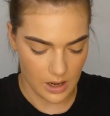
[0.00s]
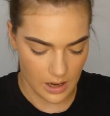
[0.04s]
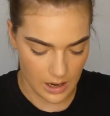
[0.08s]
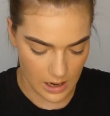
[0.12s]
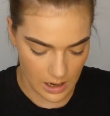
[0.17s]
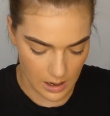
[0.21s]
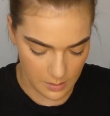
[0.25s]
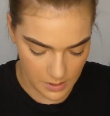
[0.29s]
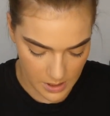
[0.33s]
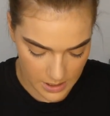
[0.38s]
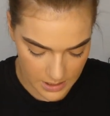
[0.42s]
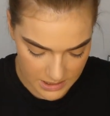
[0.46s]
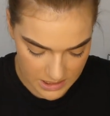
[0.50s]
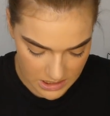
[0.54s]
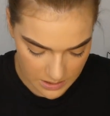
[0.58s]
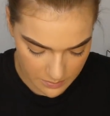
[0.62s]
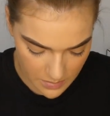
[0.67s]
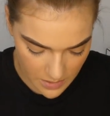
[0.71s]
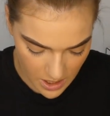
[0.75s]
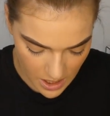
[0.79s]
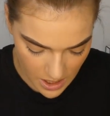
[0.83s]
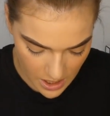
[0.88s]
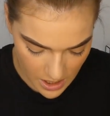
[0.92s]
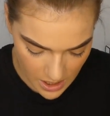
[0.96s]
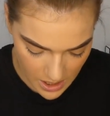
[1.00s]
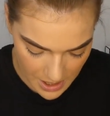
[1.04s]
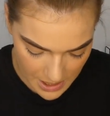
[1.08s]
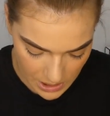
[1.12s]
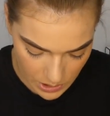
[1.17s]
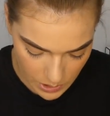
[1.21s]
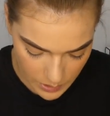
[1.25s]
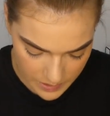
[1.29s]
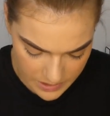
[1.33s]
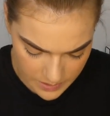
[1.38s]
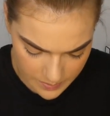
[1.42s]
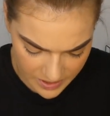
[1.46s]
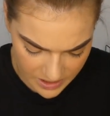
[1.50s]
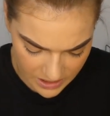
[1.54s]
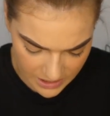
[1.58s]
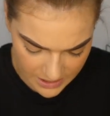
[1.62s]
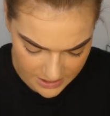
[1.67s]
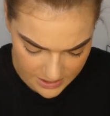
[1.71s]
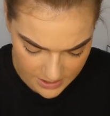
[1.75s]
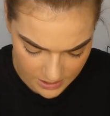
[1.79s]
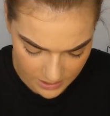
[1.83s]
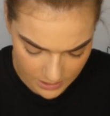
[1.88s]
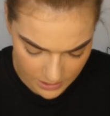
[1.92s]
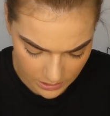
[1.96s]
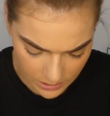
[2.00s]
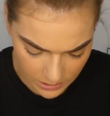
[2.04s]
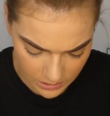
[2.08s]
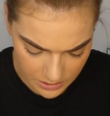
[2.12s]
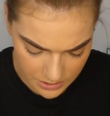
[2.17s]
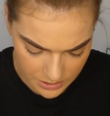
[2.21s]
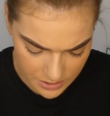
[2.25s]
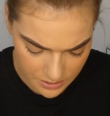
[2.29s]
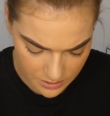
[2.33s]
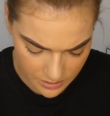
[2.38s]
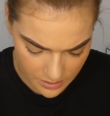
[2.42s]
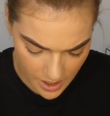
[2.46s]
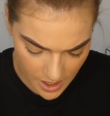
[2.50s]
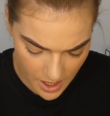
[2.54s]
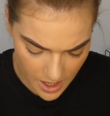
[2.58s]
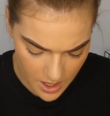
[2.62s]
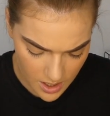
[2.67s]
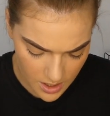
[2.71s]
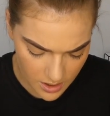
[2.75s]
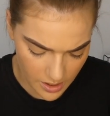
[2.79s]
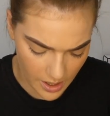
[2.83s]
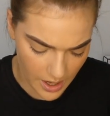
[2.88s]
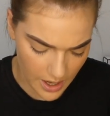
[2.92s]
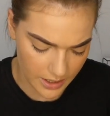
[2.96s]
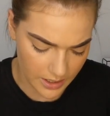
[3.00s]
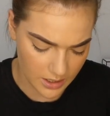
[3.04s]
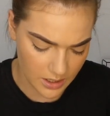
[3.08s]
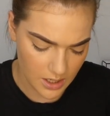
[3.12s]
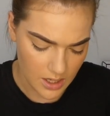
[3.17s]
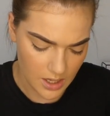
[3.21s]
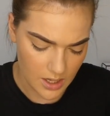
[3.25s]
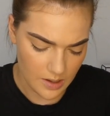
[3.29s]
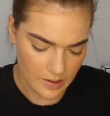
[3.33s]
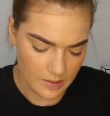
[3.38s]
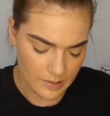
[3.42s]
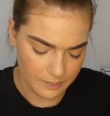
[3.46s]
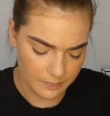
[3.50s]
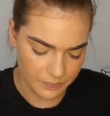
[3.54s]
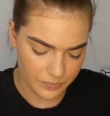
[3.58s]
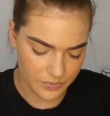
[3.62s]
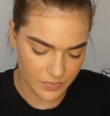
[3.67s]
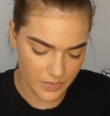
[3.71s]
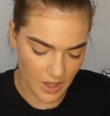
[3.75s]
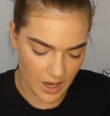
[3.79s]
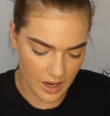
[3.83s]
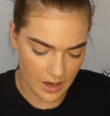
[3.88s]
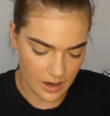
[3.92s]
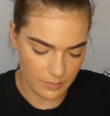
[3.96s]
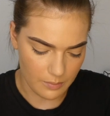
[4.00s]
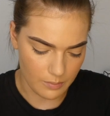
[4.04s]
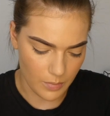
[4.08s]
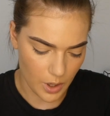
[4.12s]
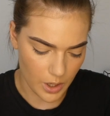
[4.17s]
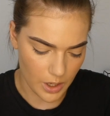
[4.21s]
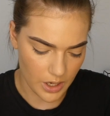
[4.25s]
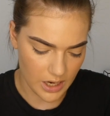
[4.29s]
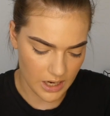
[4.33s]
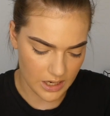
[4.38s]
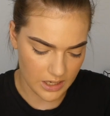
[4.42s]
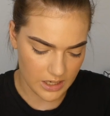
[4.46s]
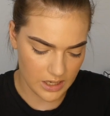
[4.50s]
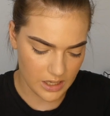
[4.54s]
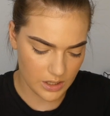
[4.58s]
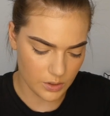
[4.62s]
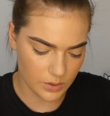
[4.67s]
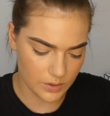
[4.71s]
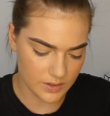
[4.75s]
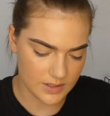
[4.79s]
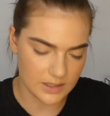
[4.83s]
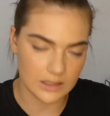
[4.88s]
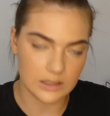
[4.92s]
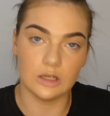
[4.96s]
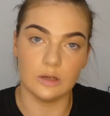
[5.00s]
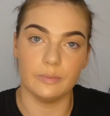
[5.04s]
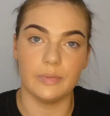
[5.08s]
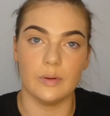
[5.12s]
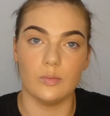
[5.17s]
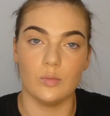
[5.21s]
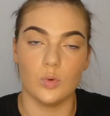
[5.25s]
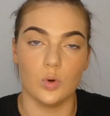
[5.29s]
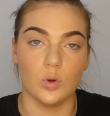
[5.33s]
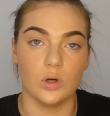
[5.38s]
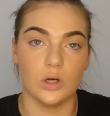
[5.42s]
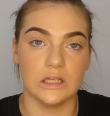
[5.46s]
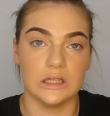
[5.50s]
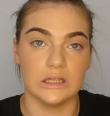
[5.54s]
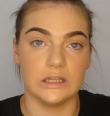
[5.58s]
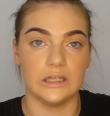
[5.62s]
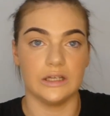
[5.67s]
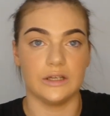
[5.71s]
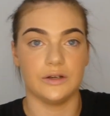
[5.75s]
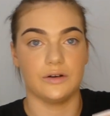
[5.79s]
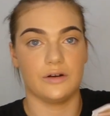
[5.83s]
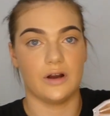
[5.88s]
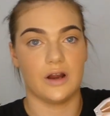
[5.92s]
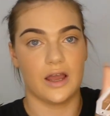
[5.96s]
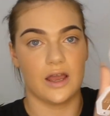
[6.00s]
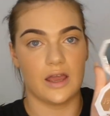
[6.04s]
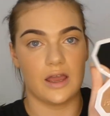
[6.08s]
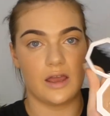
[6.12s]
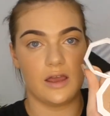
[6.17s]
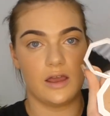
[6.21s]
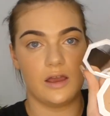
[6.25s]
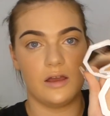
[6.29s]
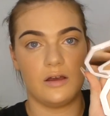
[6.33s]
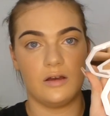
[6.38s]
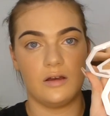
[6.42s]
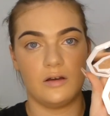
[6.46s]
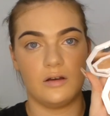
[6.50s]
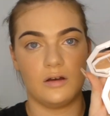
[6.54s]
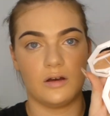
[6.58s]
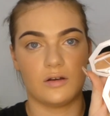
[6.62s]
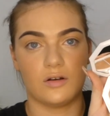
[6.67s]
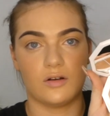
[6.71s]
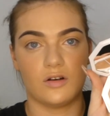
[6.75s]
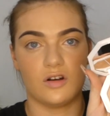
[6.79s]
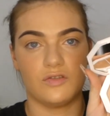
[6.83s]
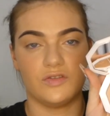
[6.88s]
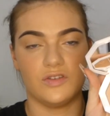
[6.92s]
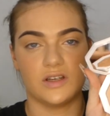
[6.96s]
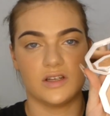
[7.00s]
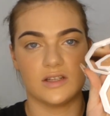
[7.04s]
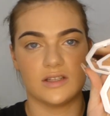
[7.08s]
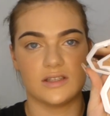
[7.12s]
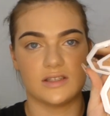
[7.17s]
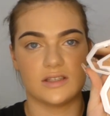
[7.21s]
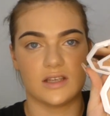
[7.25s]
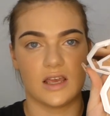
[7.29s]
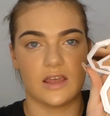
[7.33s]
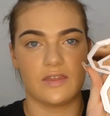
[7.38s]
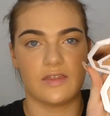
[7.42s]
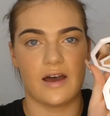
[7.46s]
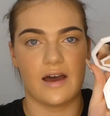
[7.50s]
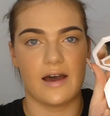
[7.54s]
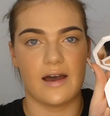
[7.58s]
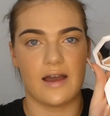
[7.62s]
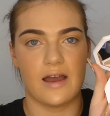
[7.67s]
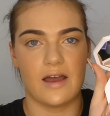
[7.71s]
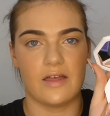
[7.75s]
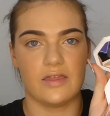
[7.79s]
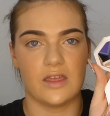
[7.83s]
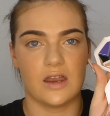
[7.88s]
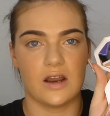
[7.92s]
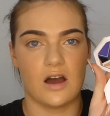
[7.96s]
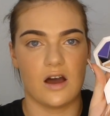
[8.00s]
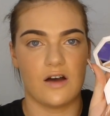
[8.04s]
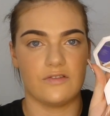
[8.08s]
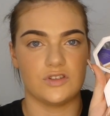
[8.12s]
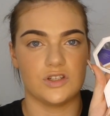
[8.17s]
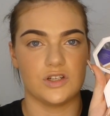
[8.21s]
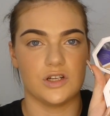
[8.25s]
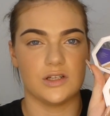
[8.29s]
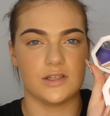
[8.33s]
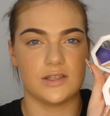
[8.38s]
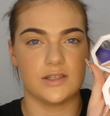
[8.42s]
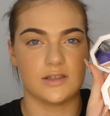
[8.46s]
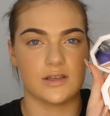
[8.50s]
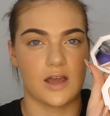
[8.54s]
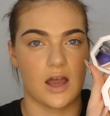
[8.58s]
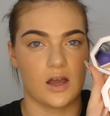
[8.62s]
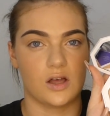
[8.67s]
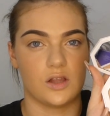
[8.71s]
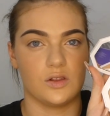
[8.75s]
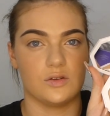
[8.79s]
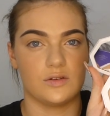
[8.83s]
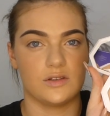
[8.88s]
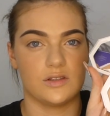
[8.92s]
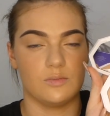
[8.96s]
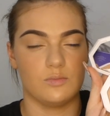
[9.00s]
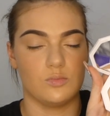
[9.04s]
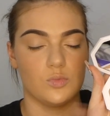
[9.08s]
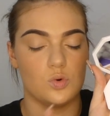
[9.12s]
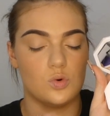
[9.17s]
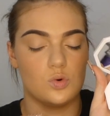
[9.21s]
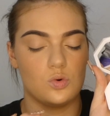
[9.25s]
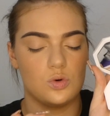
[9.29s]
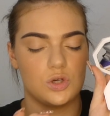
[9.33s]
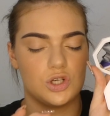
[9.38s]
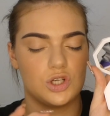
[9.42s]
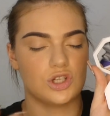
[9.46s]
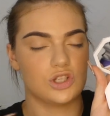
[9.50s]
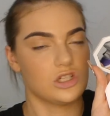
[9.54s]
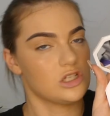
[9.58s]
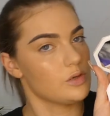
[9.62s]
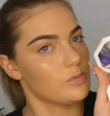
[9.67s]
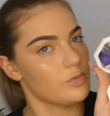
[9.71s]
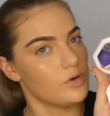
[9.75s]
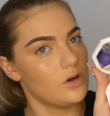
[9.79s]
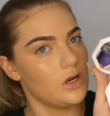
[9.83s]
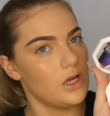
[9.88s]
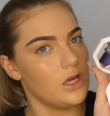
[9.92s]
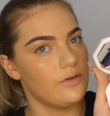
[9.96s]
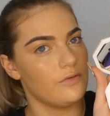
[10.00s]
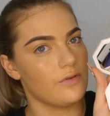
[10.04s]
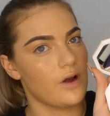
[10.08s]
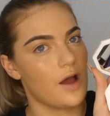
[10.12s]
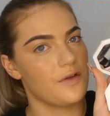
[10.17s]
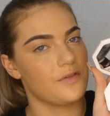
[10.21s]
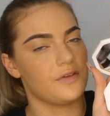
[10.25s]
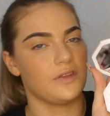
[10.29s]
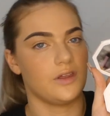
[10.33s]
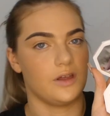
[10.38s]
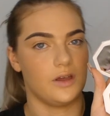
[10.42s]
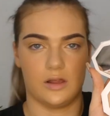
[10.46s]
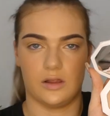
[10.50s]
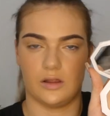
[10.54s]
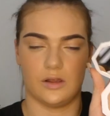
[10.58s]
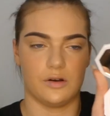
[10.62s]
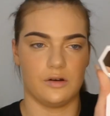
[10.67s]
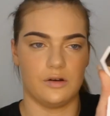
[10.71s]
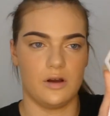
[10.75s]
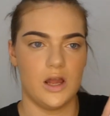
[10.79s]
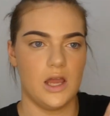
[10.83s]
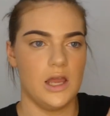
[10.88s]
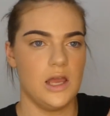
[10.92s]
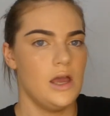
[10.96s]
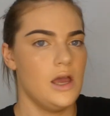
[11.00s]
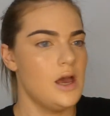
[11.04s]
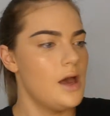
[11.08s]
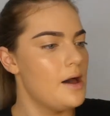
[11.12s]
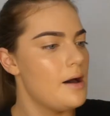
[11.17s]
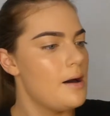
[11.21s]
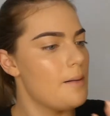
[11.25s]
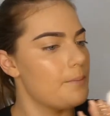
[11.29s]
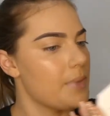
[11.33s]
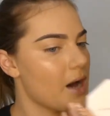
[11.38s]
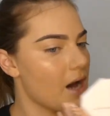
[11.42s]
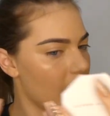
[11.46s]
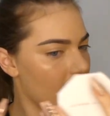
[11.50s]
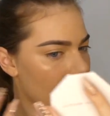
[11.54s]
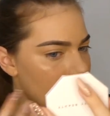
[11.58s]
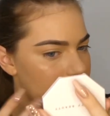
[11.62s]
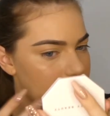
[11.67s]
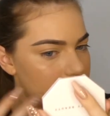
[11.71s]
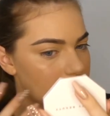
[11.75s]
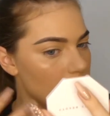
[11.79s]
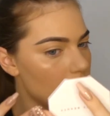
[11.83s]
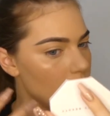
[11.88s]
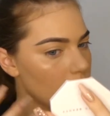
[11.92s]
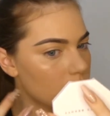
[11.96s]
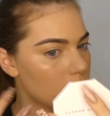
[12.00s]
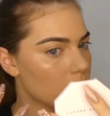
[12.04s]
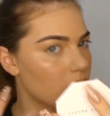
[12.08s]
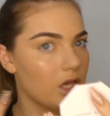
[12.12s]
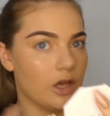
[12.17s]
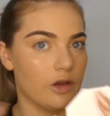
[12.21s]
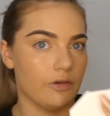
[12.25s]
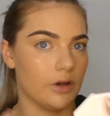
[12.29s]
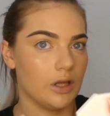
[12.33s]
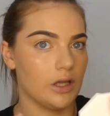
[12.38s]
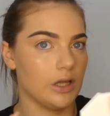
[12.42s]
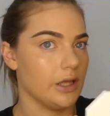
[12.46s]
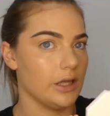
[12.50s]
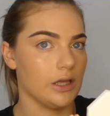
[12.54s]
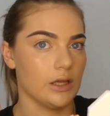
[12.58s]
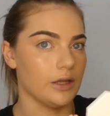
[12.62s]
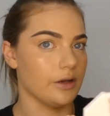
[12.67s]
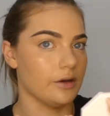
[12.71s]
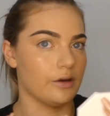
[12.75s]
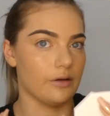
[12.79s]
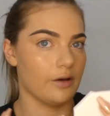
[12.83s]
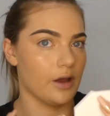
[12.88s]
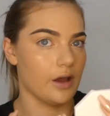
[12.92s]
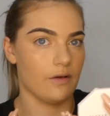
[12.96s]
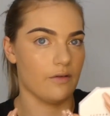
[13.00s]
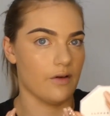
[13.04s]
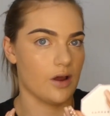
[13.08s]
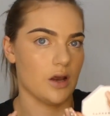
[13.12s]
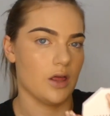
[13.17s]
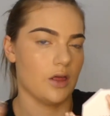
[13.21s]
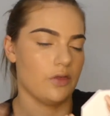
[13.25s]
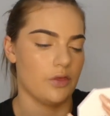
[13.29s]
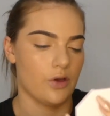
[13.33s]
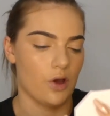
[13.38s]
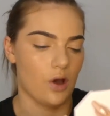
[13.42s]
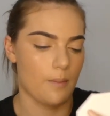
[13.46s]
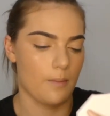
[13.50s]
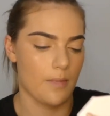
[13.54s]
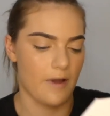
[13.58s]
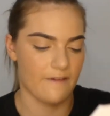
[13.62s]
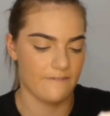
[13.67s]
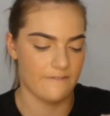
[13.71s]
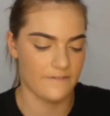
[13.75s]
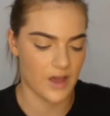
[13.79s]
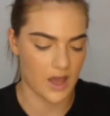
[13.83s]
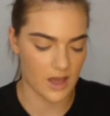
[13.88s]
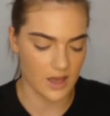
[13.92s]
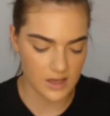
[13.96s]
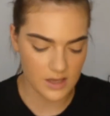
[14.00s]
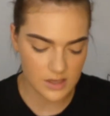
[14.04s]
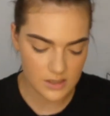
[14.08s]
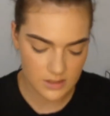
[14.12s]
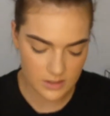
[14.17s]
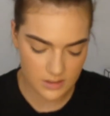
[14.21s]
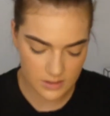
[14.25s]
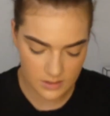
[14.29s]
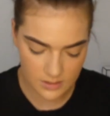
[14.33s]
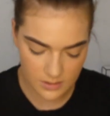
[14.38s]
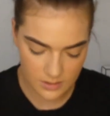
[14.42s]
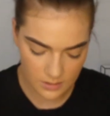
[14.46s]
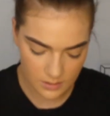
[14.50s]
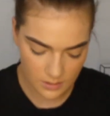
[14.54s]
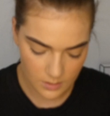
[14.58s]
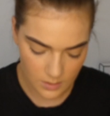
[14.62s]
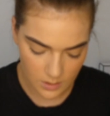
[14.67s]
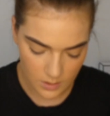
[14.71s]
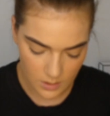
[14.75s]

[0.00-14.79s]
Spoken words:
And to me, it looks a bit less glittery. Like, Mo Honey looks a little bit more glittery. I don't know if you can see that. And then Afternoon Snack looks more shimmery rather than glittery. But it's not looking really glittery or anything on my face.